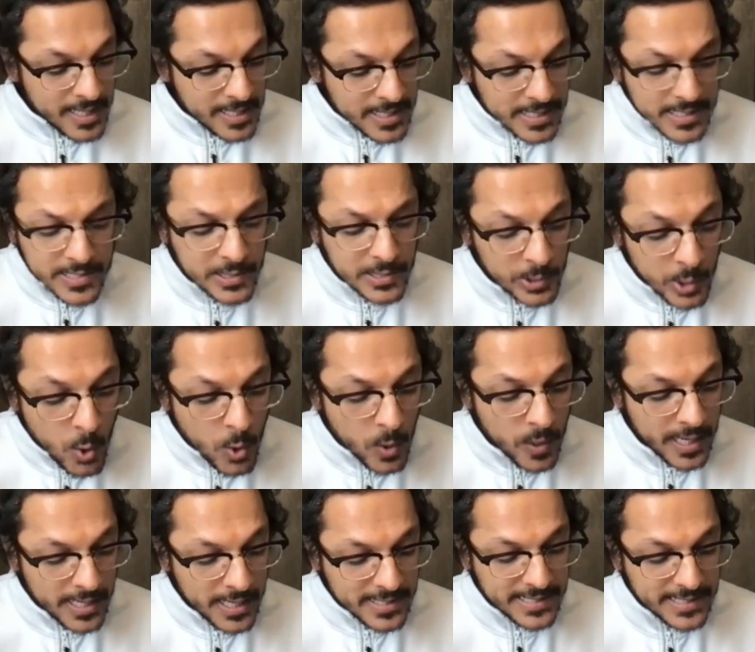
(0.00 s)
This
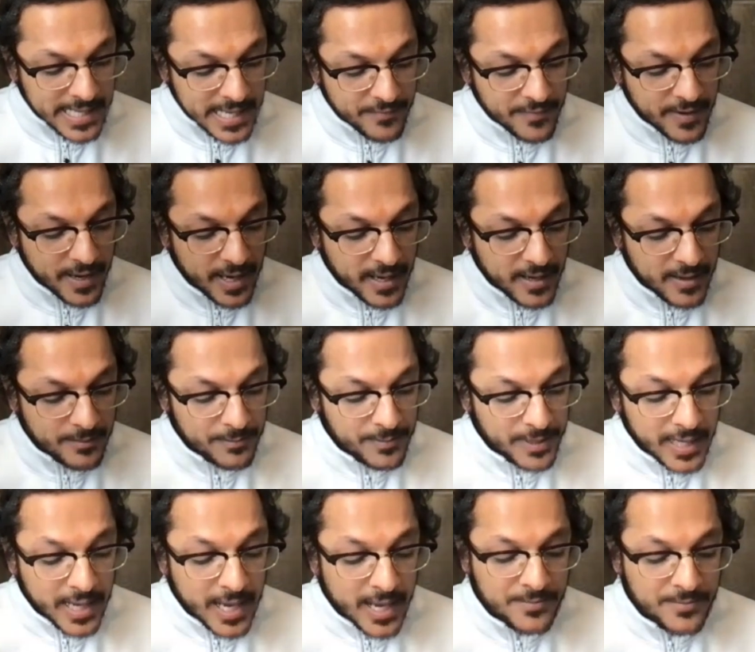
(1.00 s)
loka seva
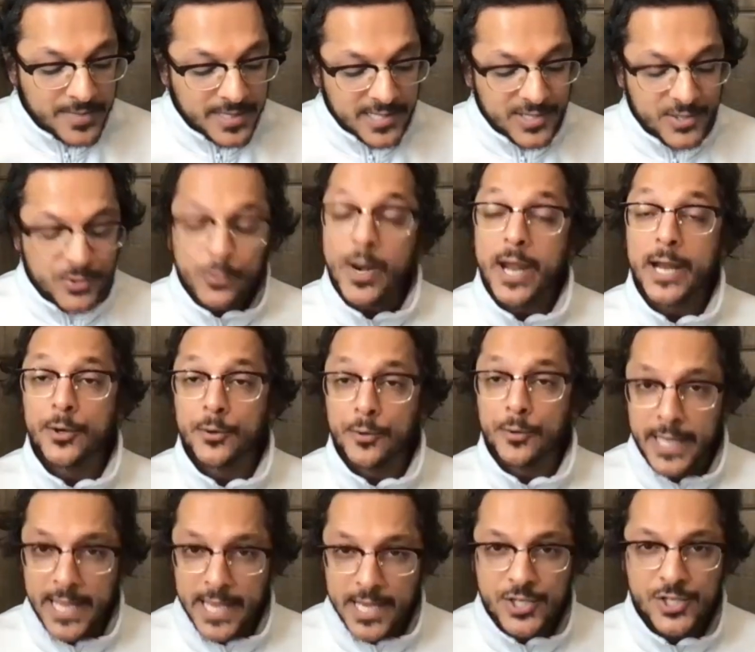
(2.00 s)
becomes his
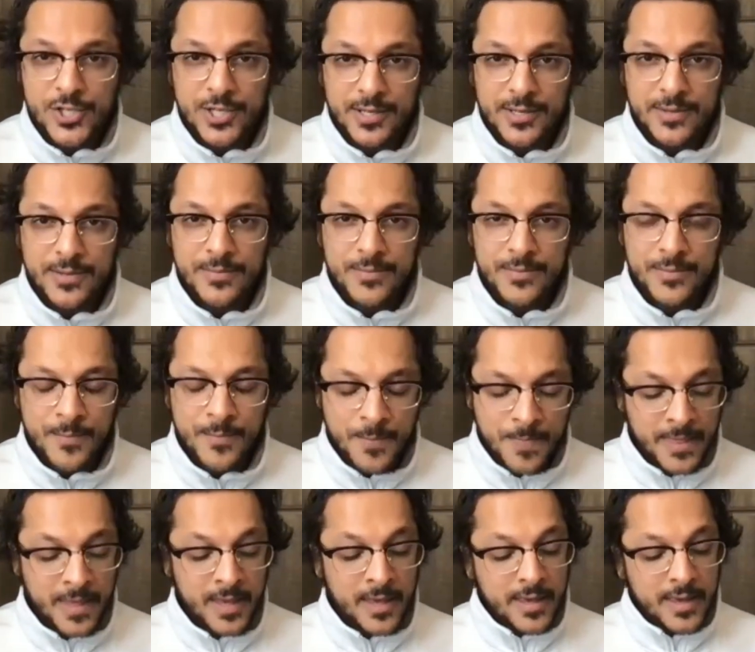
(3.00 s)
recreation,
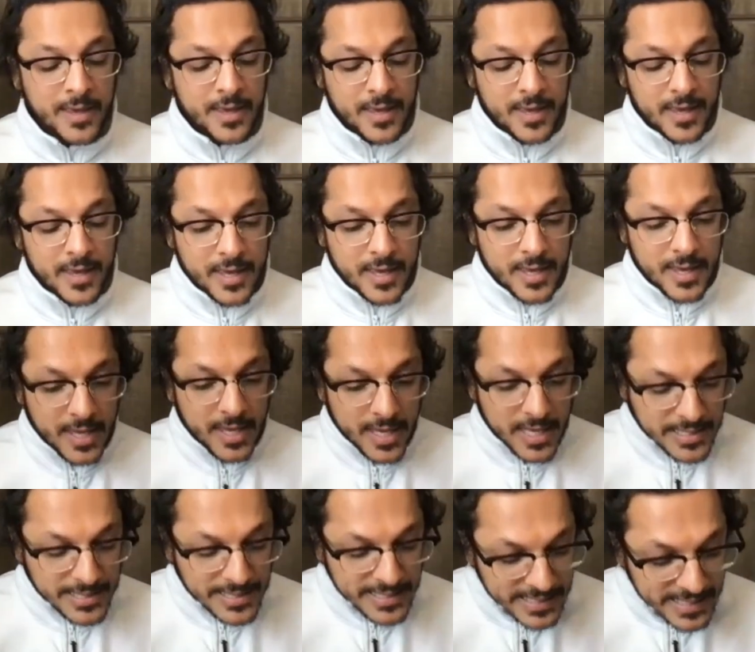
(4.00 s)

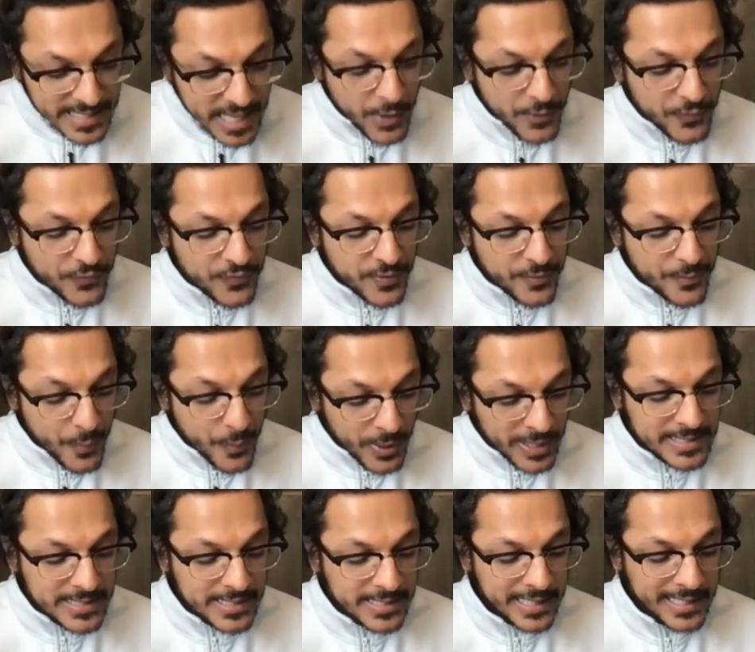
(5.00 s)
his self
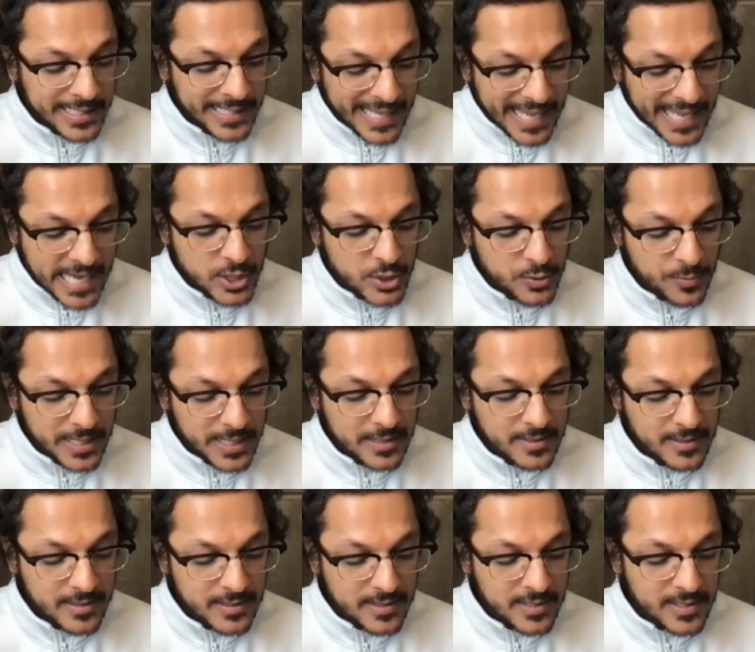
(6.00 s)
appointed engagement.
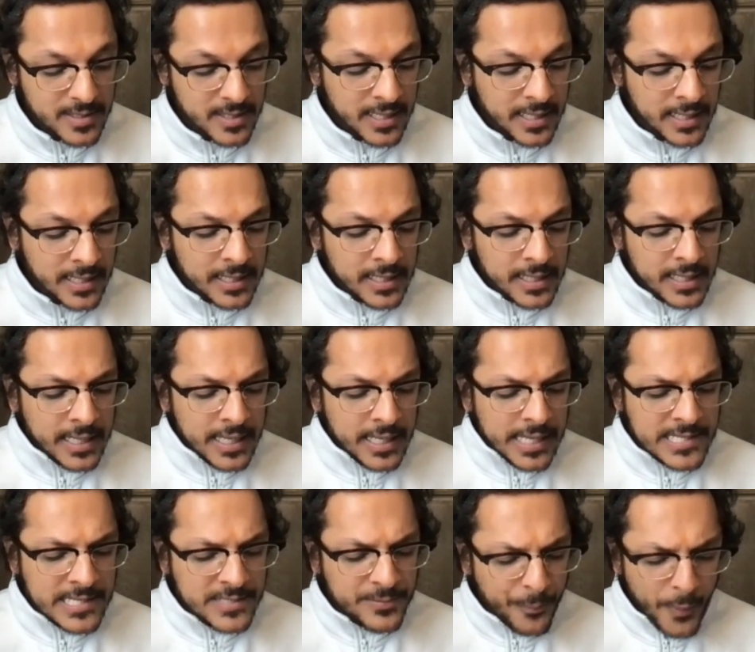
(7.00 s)

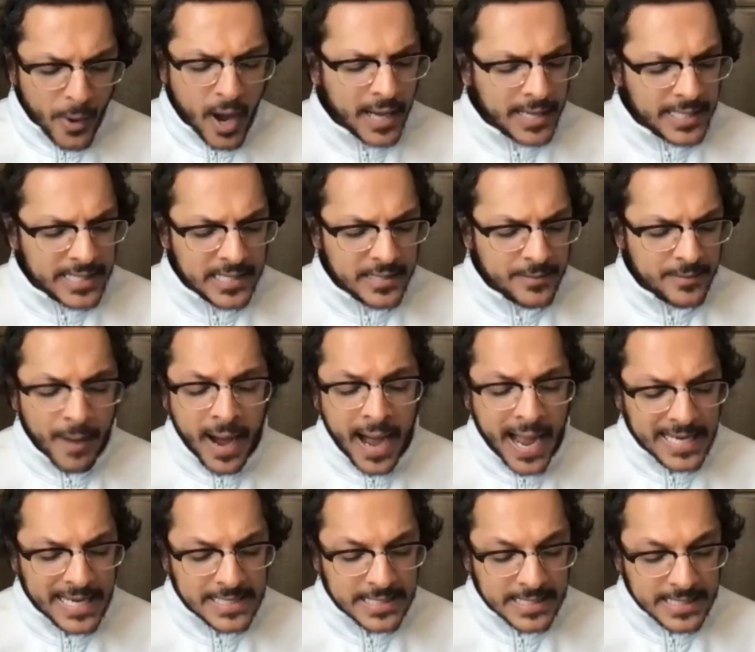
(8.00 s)
His body,
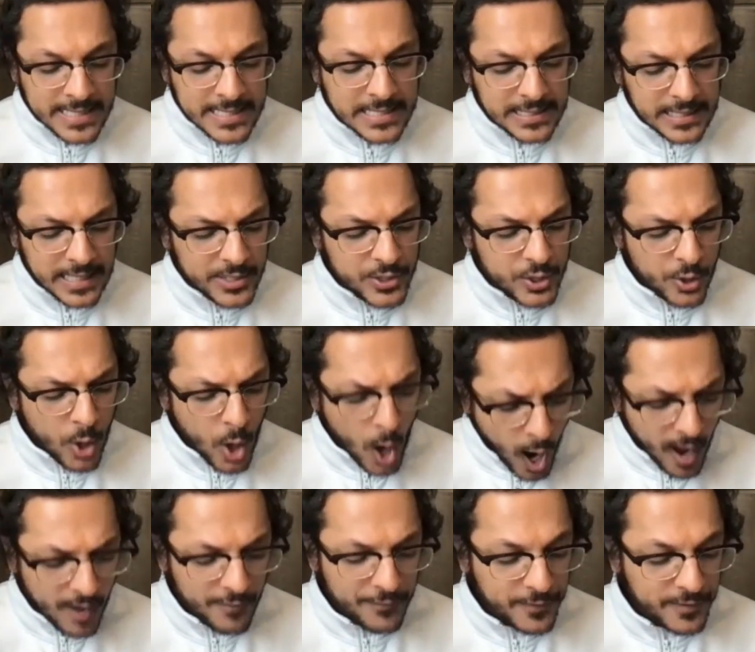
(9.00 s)
mind, and intellect are
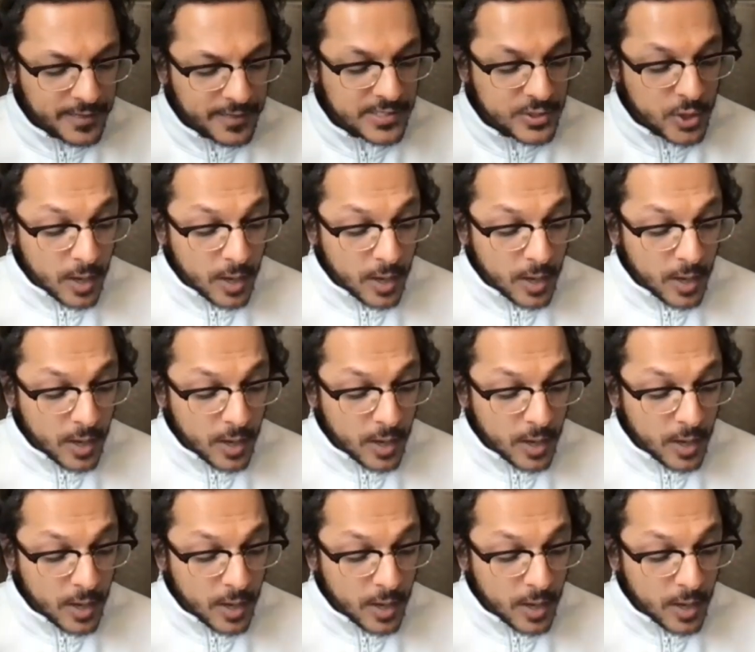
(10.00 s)
offered as